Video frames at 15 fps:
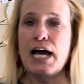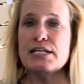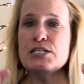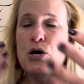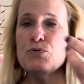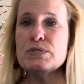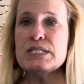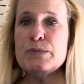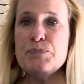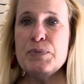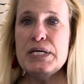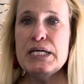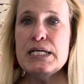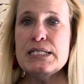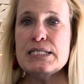don't
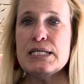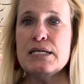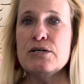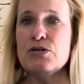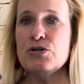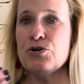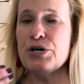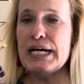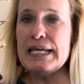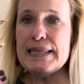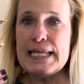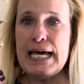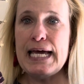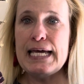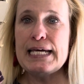spit or
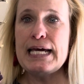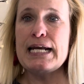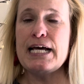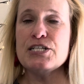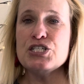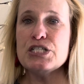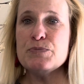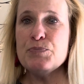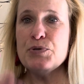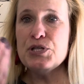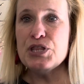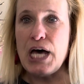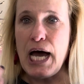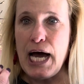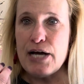anything, and I just put
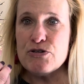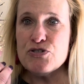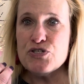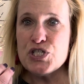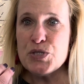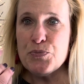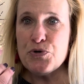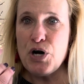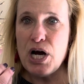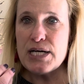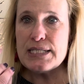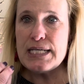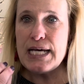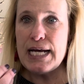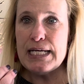the hydrogen
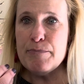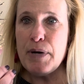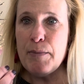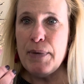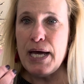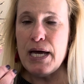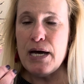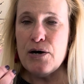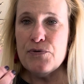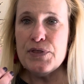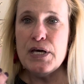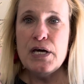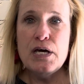peroxide in my mouth,